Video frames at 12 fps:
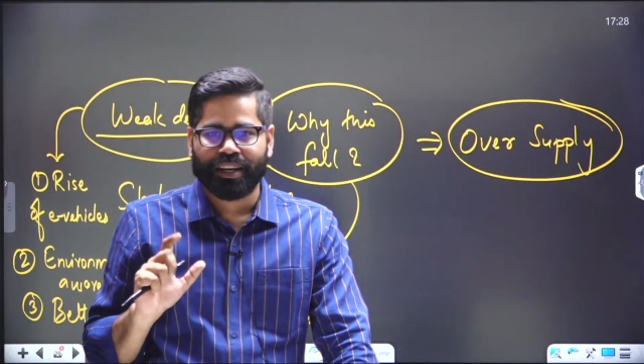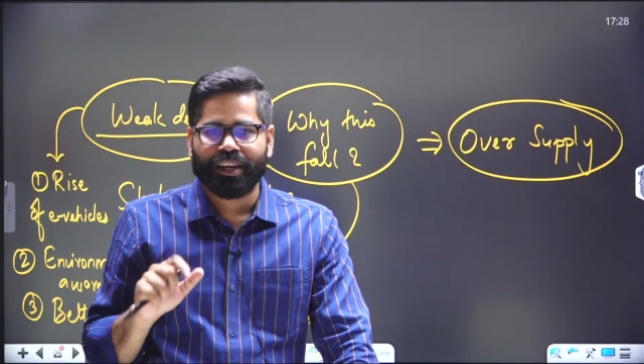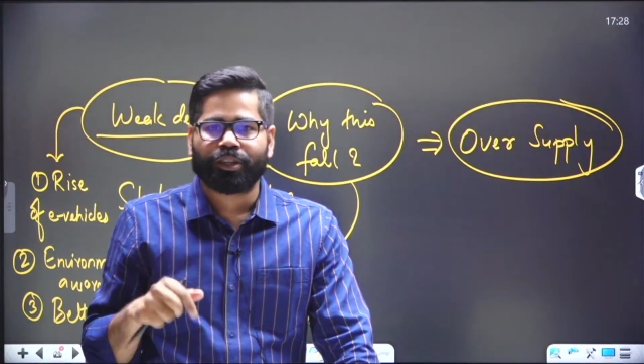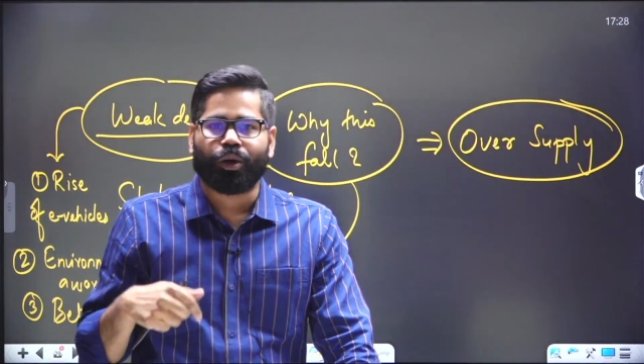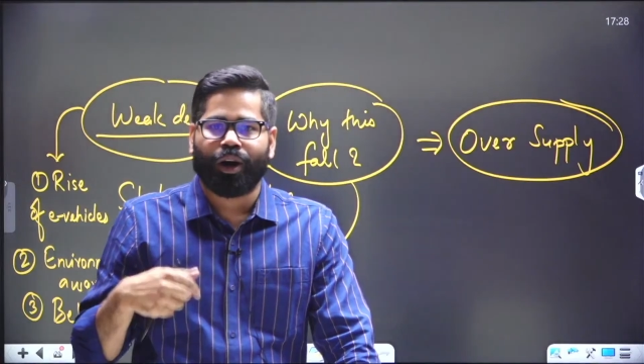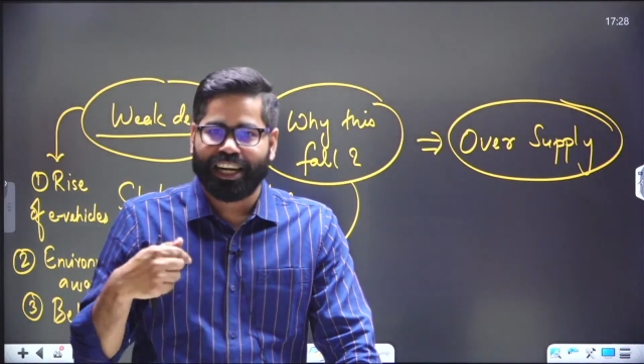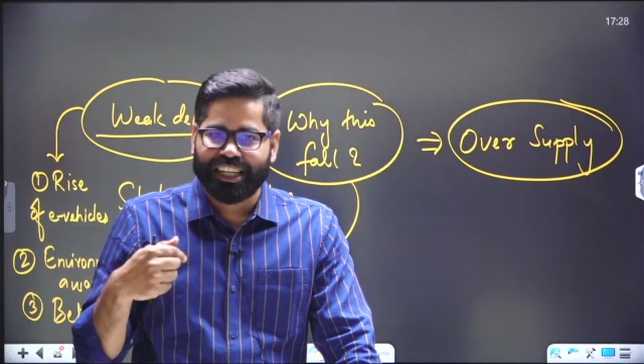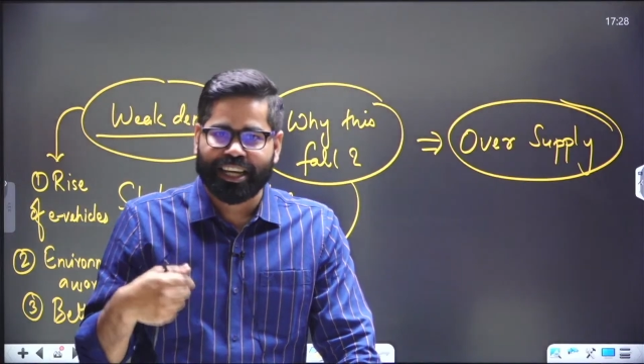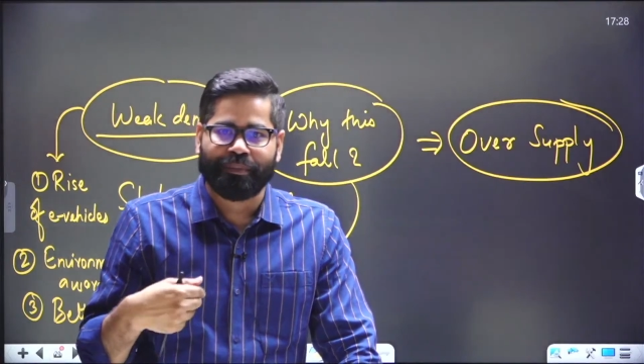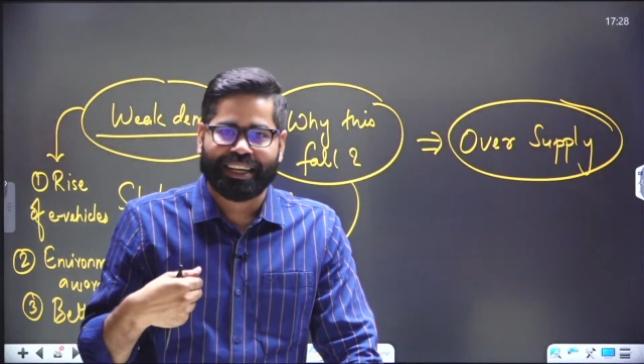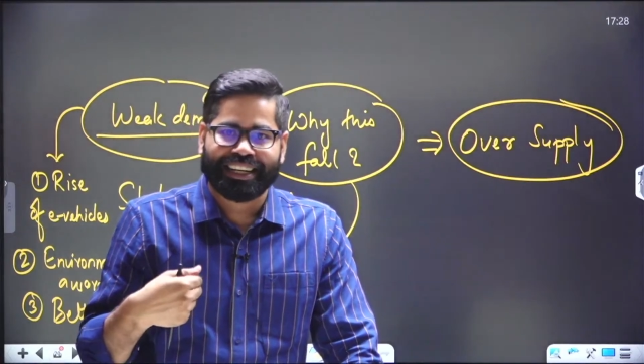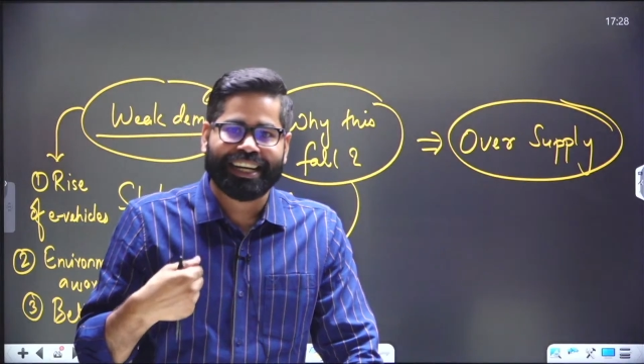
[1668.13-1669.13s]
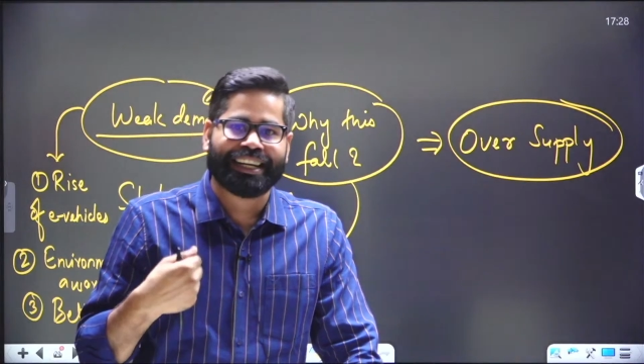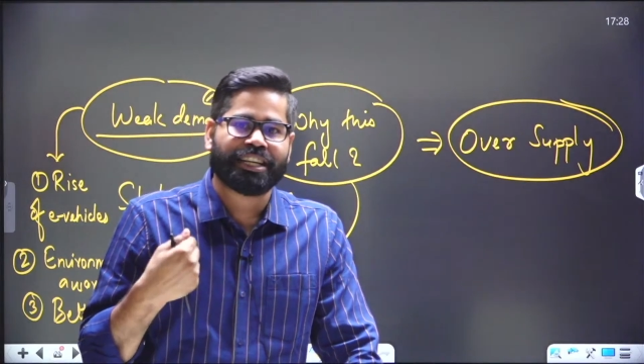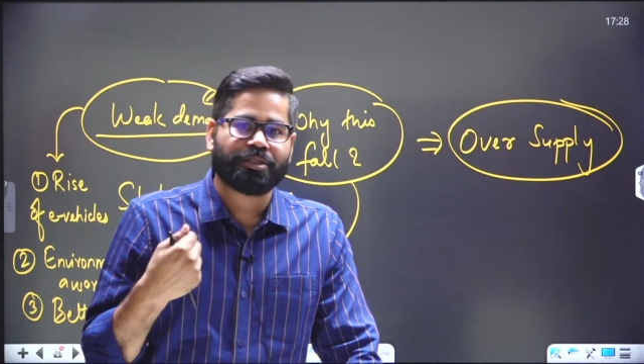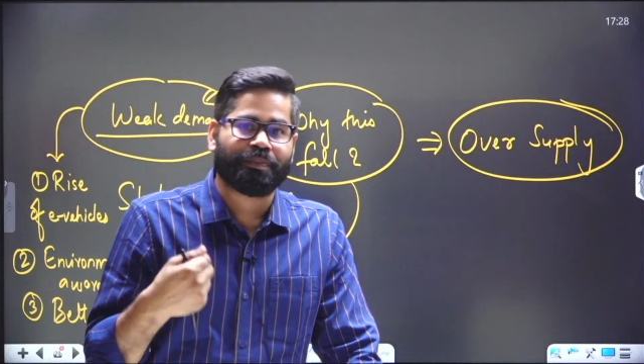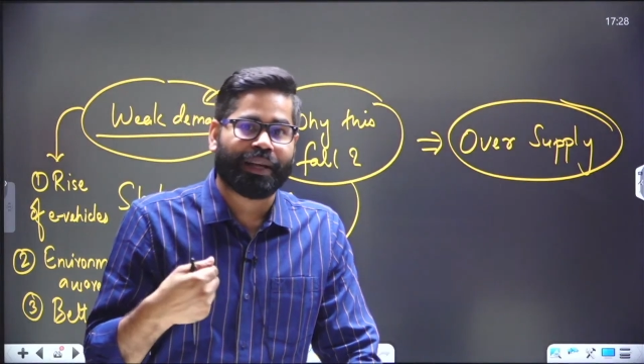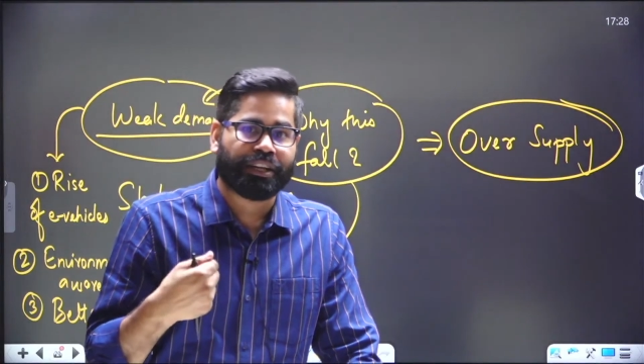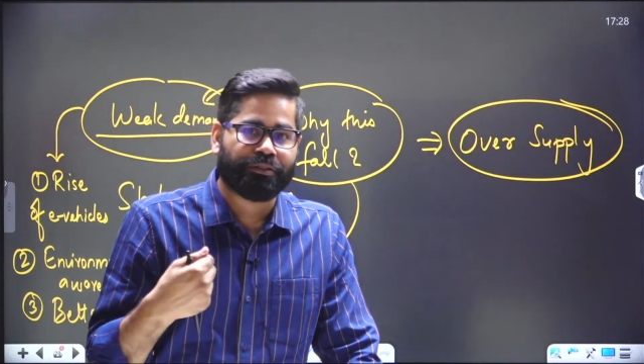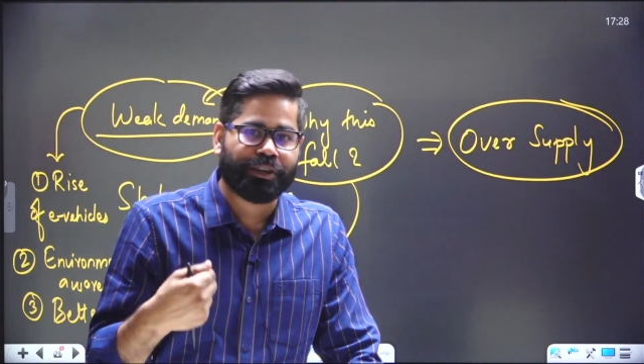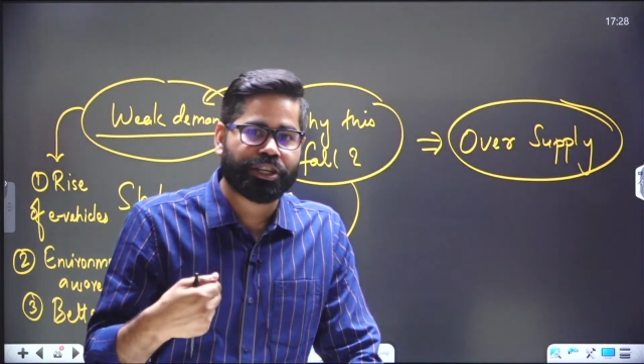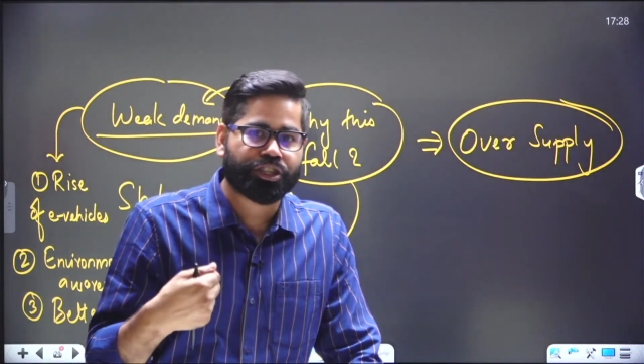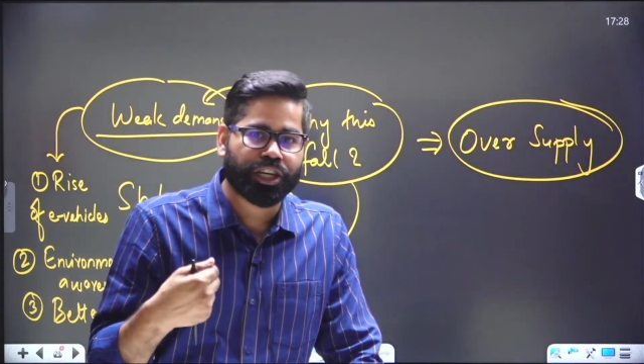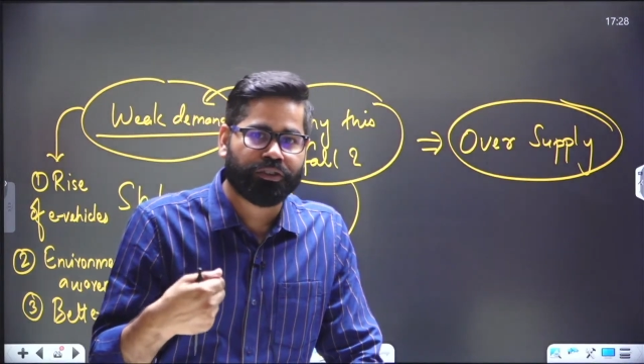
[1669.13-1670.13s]
So ultimately it is
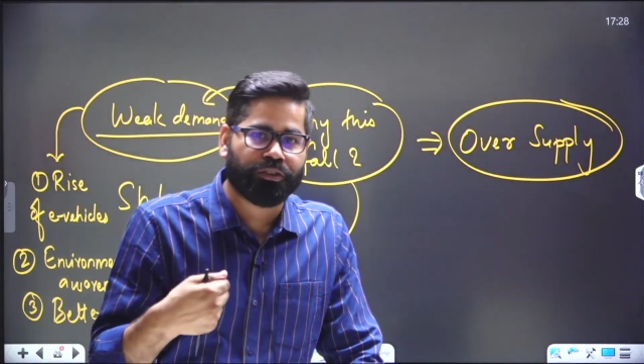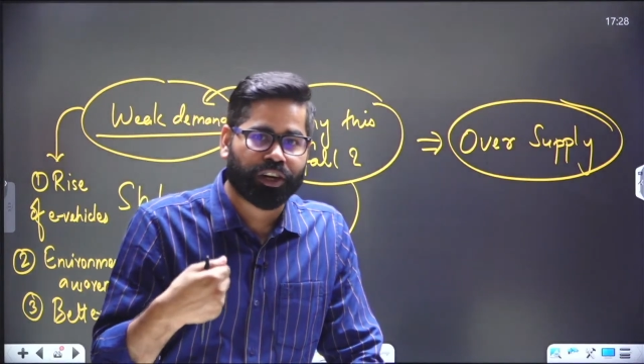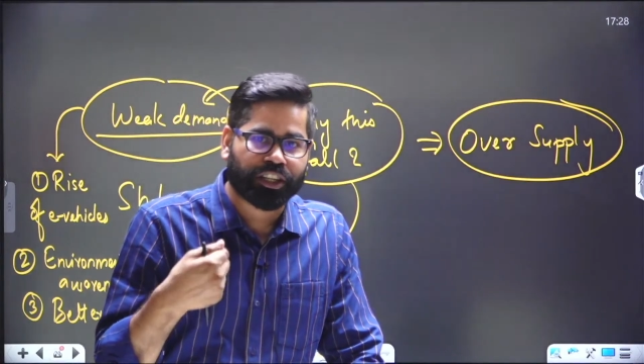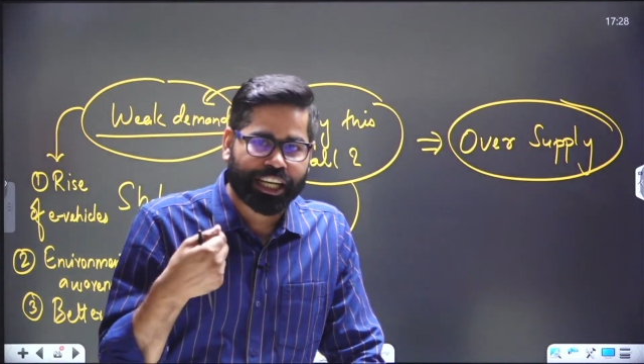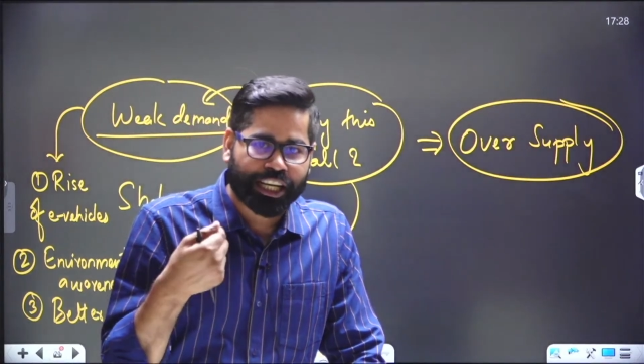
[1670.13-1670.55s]
beneficial for the